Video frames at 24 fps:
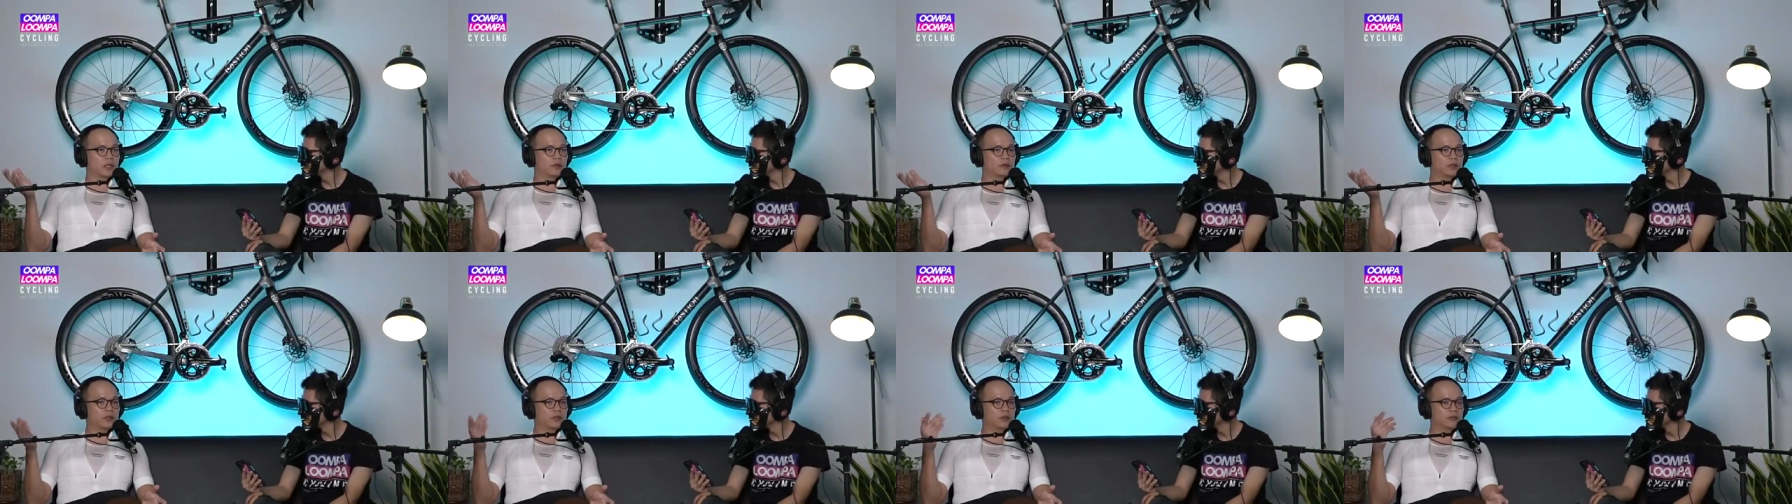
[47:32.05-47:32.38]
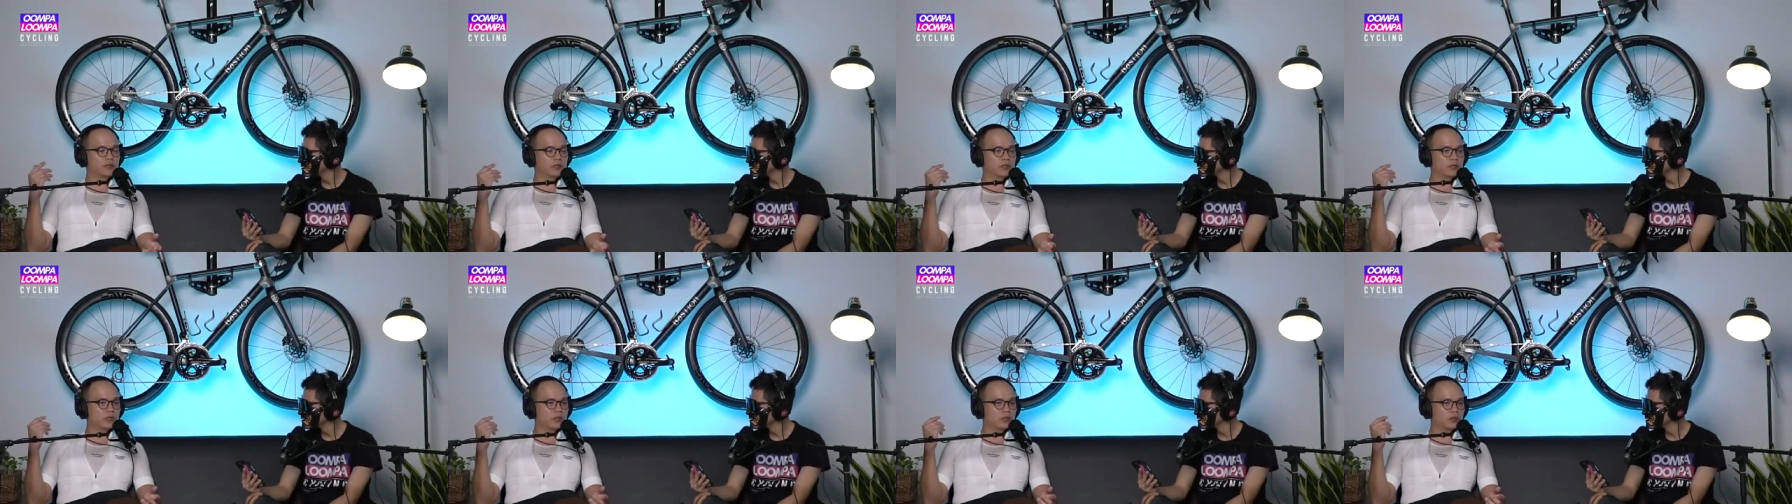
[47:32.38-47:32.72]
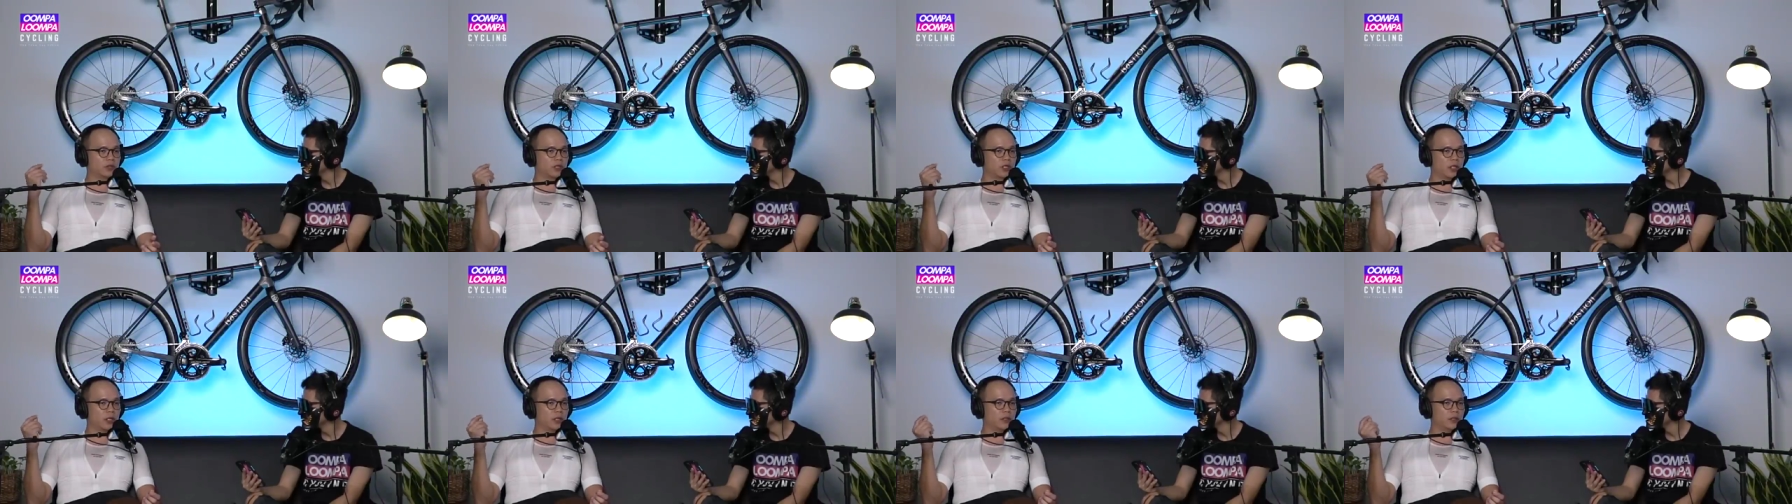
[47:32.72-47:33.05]
I'll degrease the
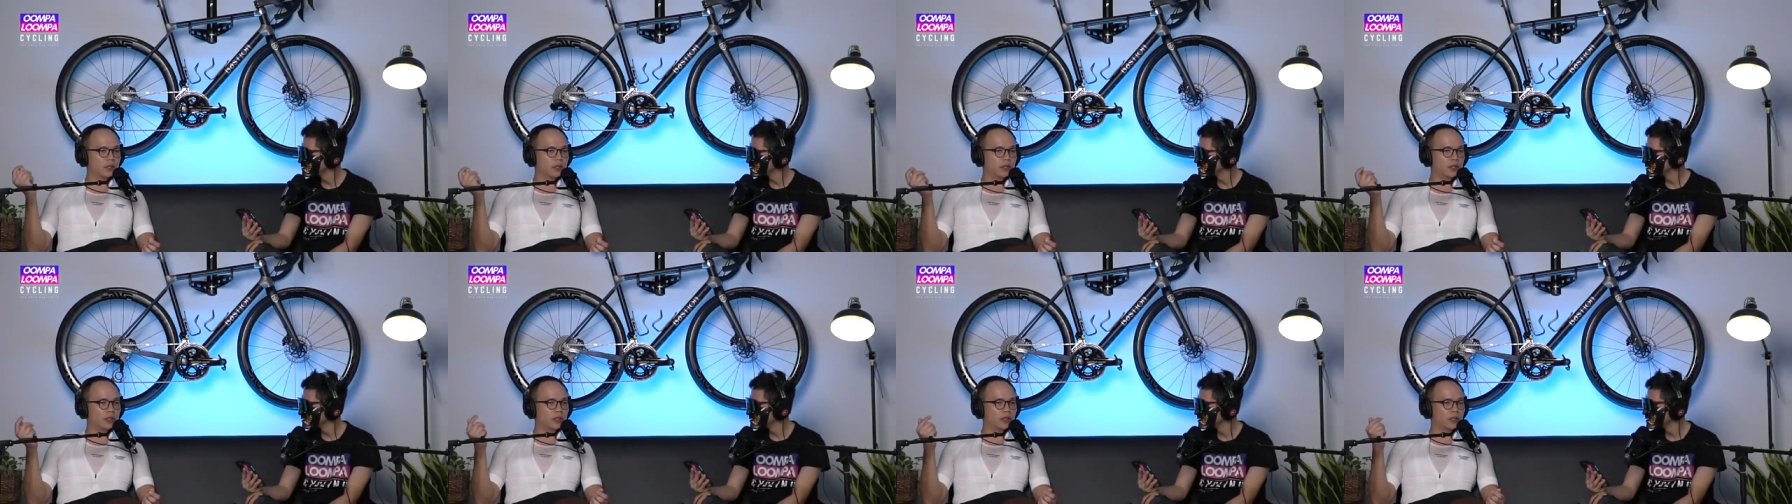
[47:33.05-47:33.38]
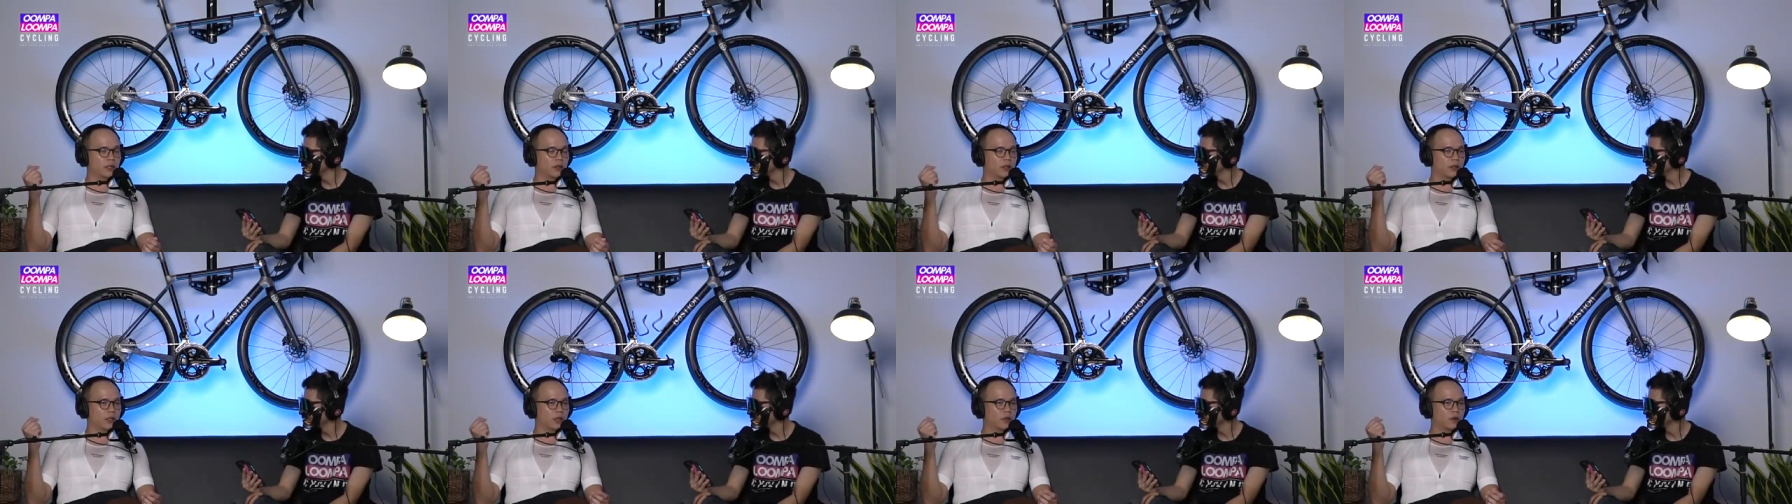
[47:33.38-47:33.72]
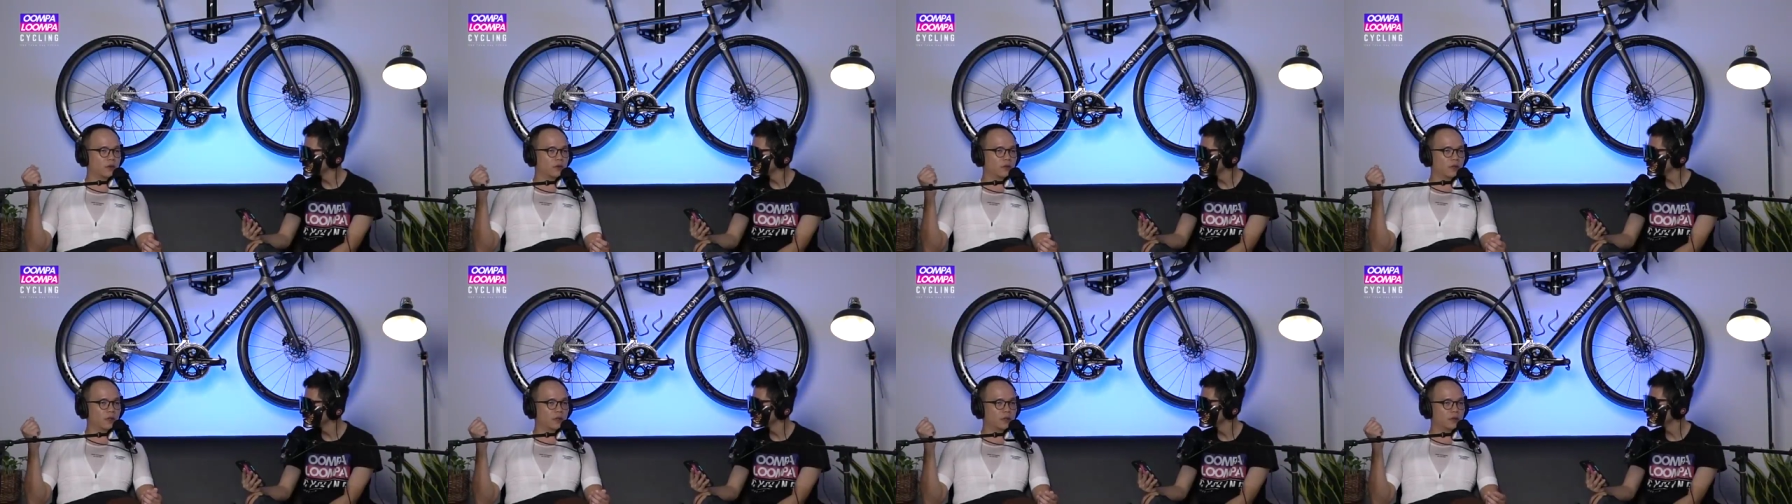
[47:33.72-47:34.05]
chain and then I'll I'll,